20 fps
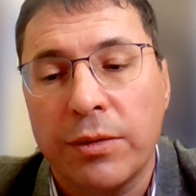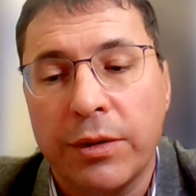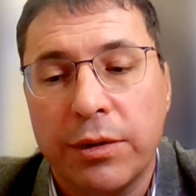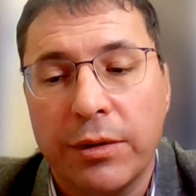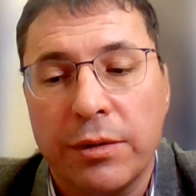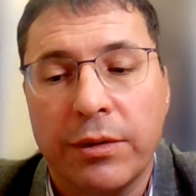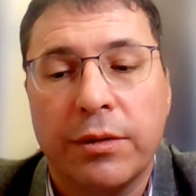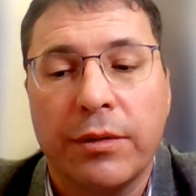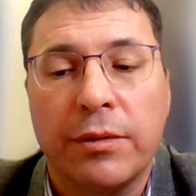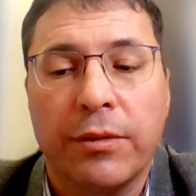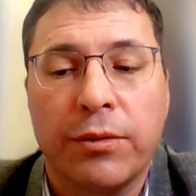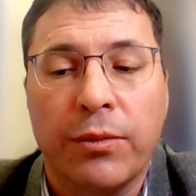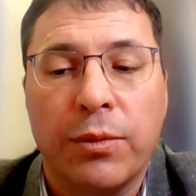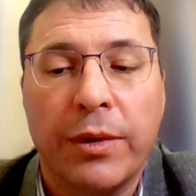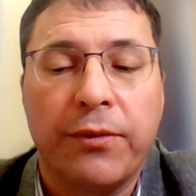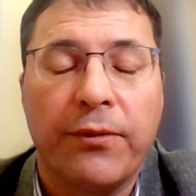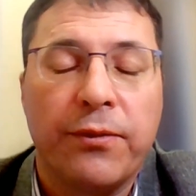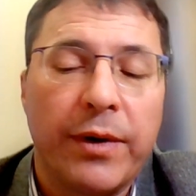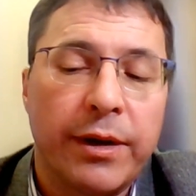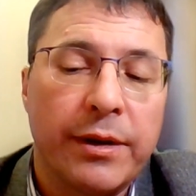
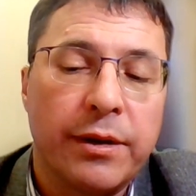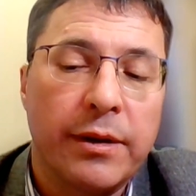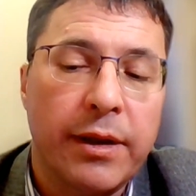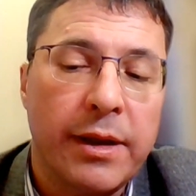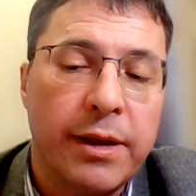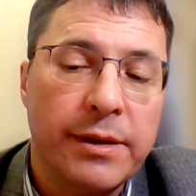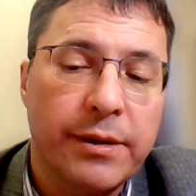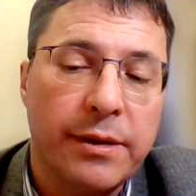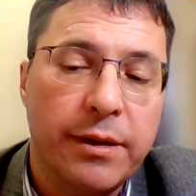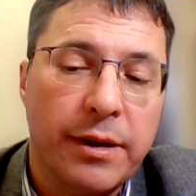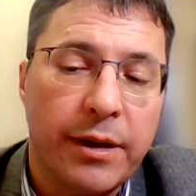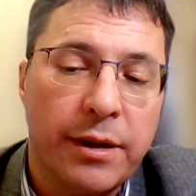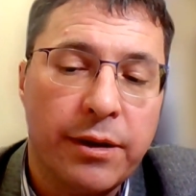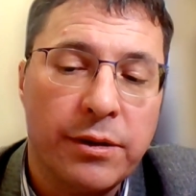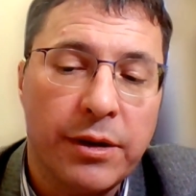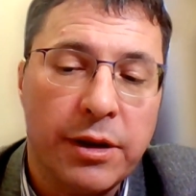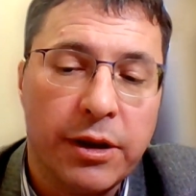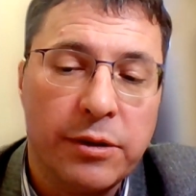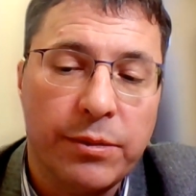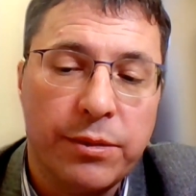we finalized the
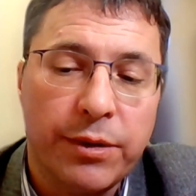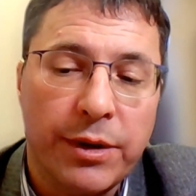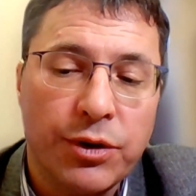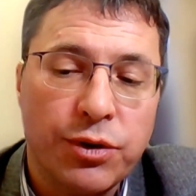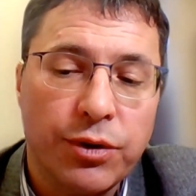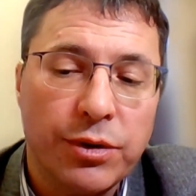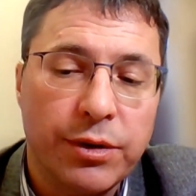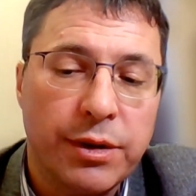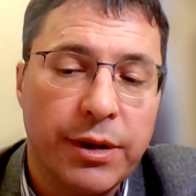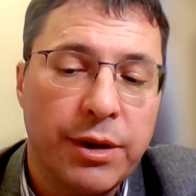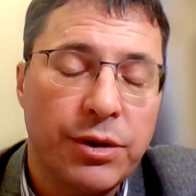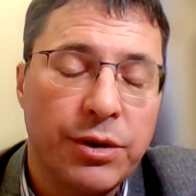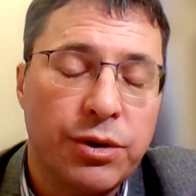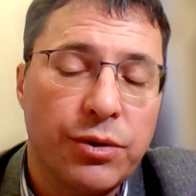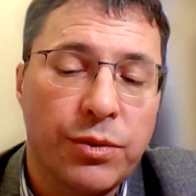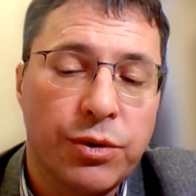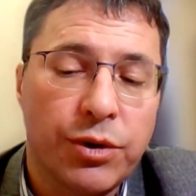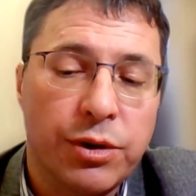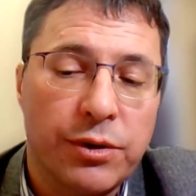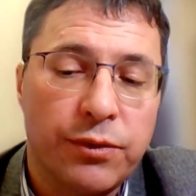current exploration
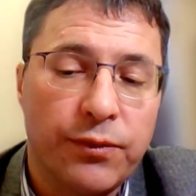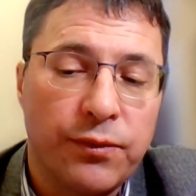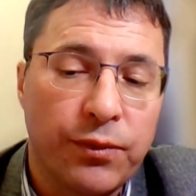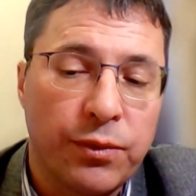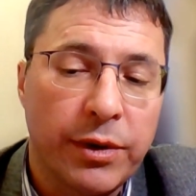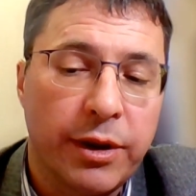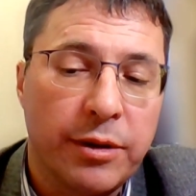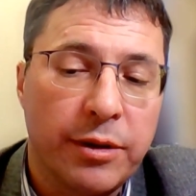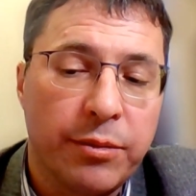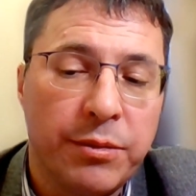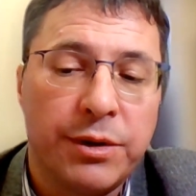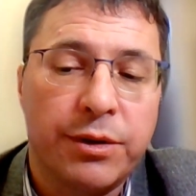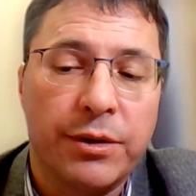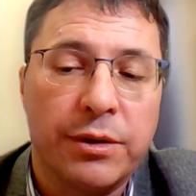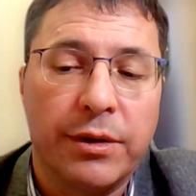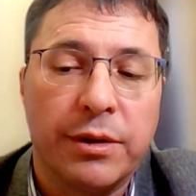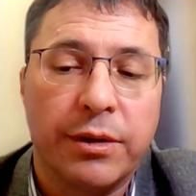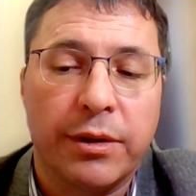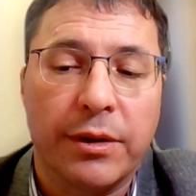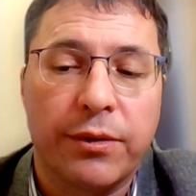stage, which is fully
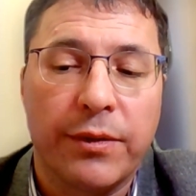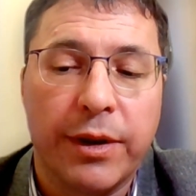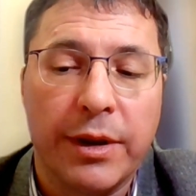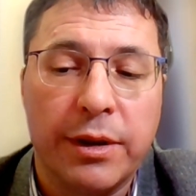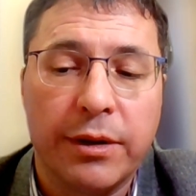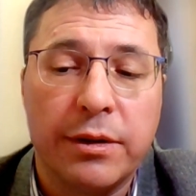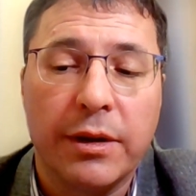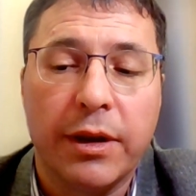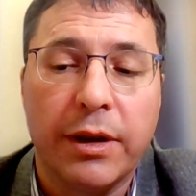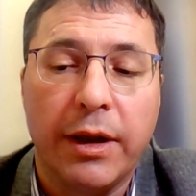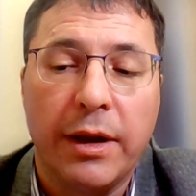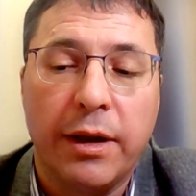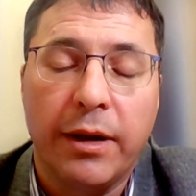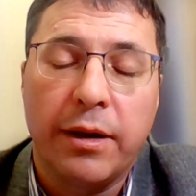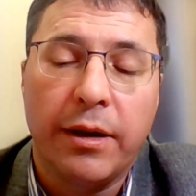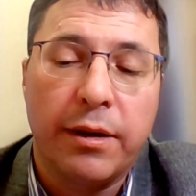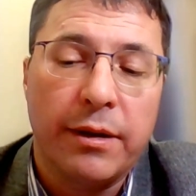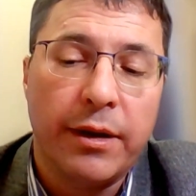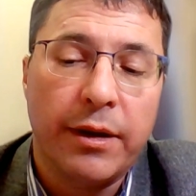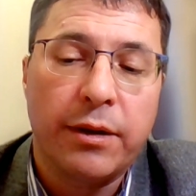committed and agreed.
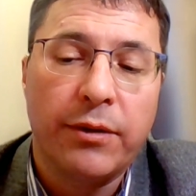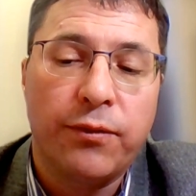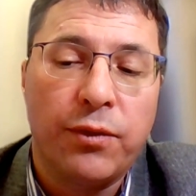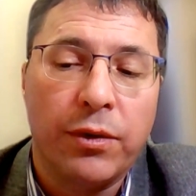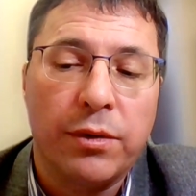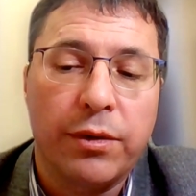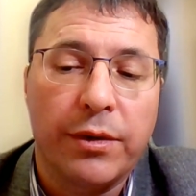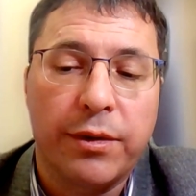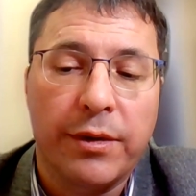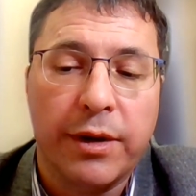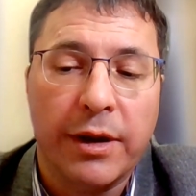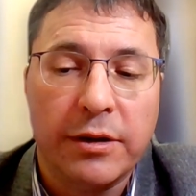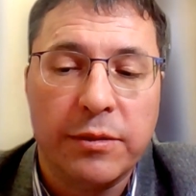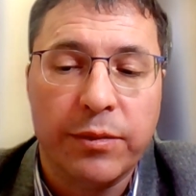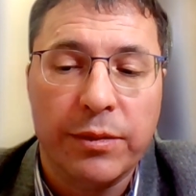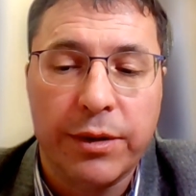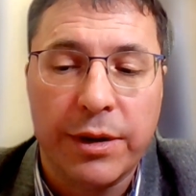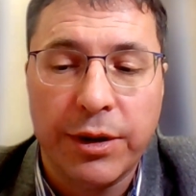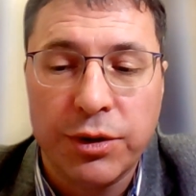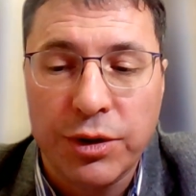And then following the
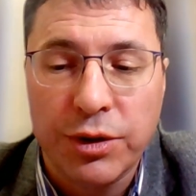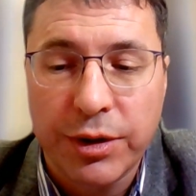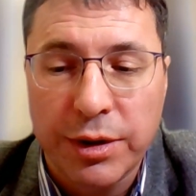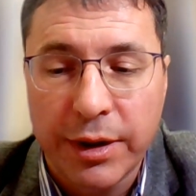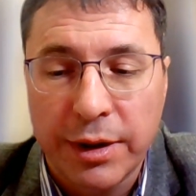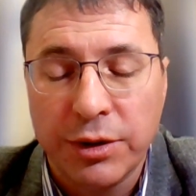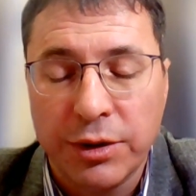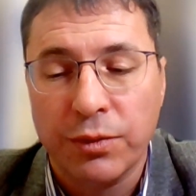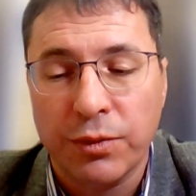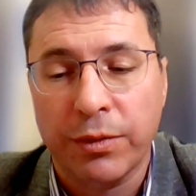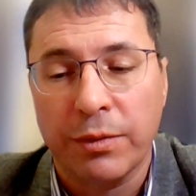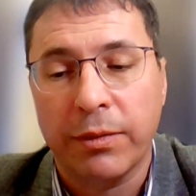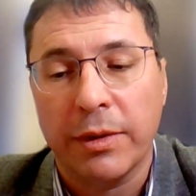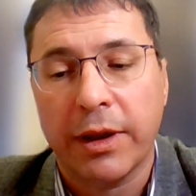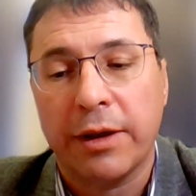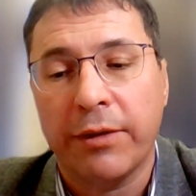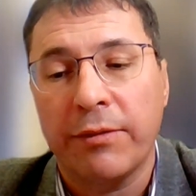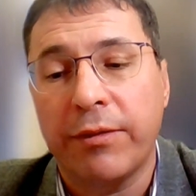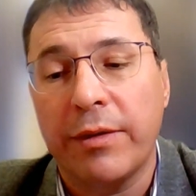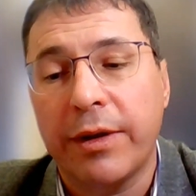exploration stage, we
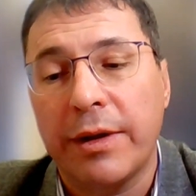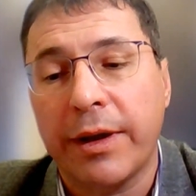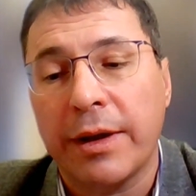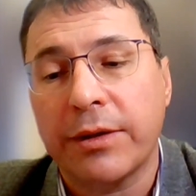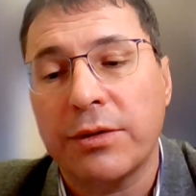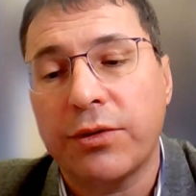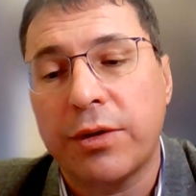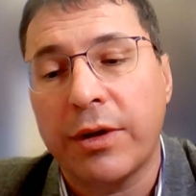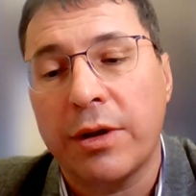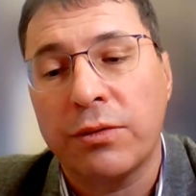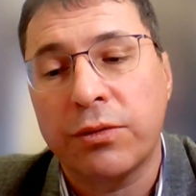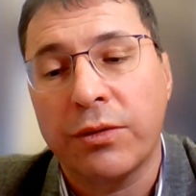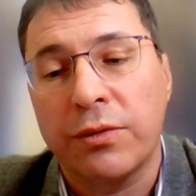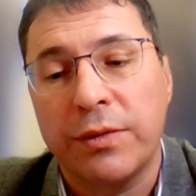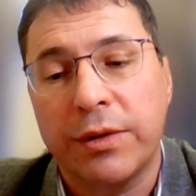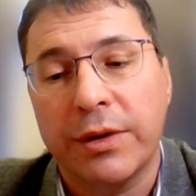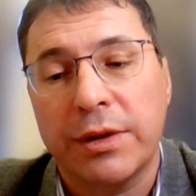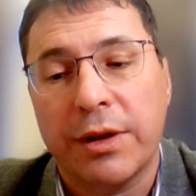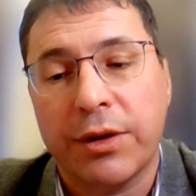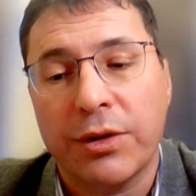will have the next round
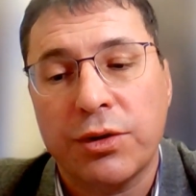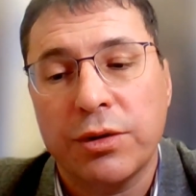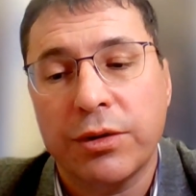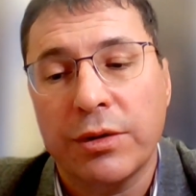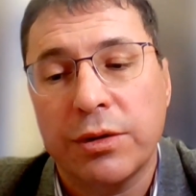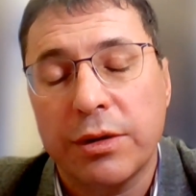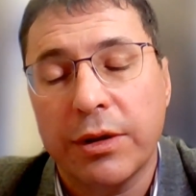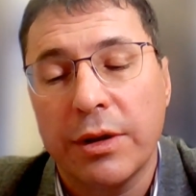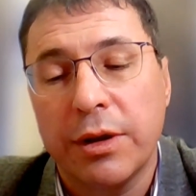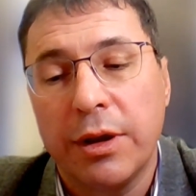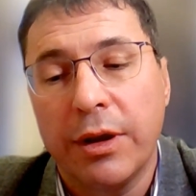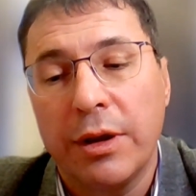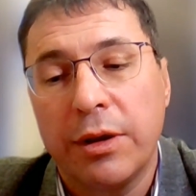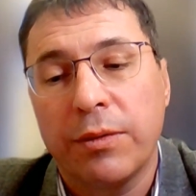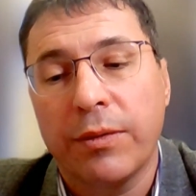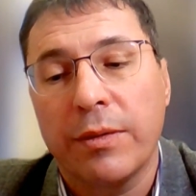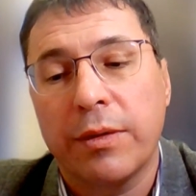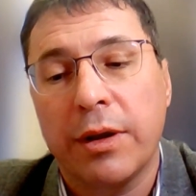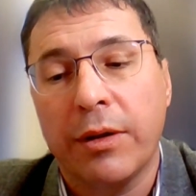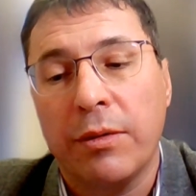of discussions
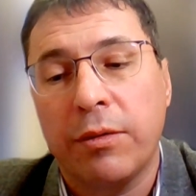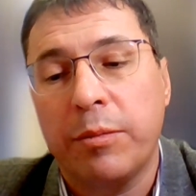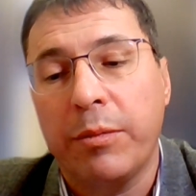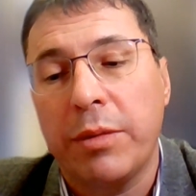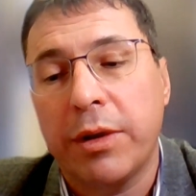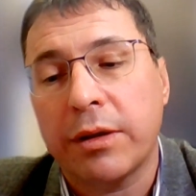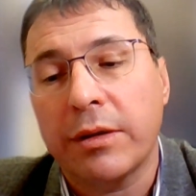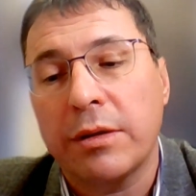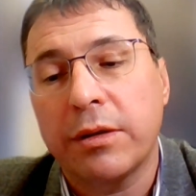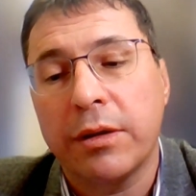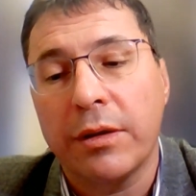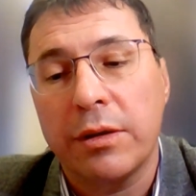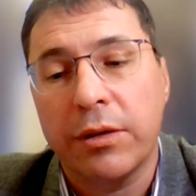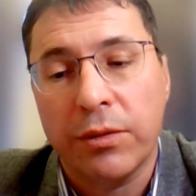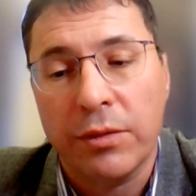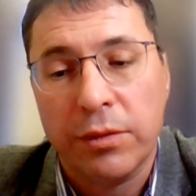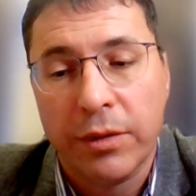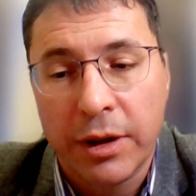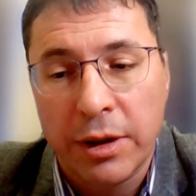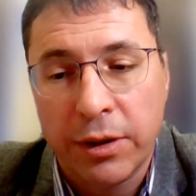with our partner
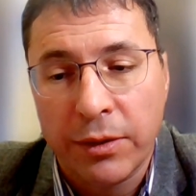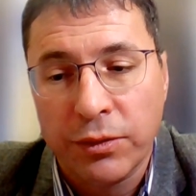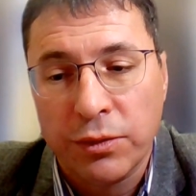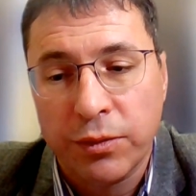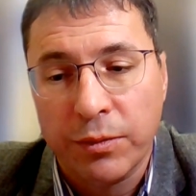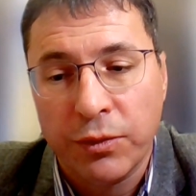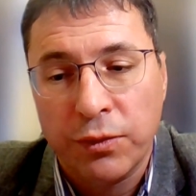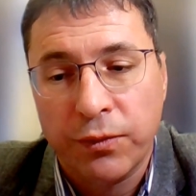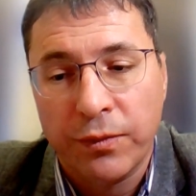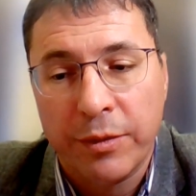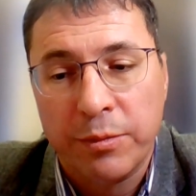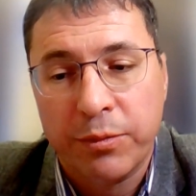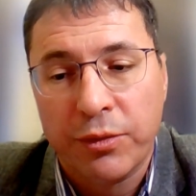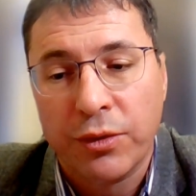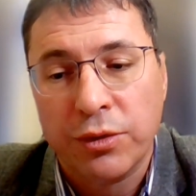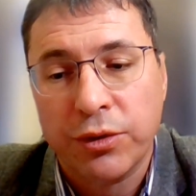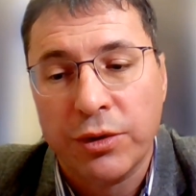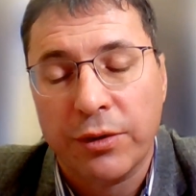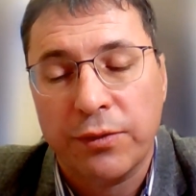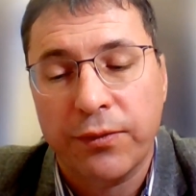on how to move the
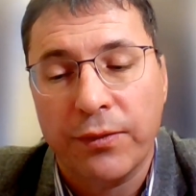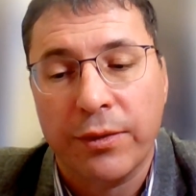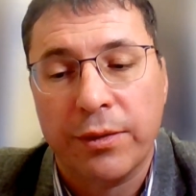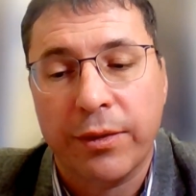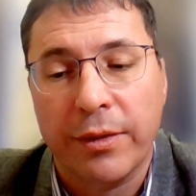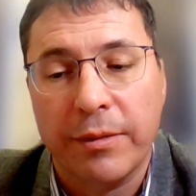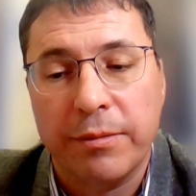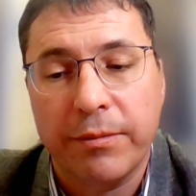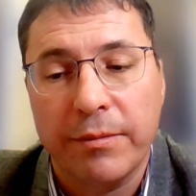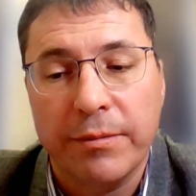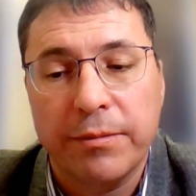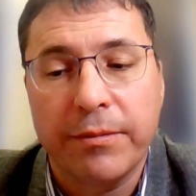project further.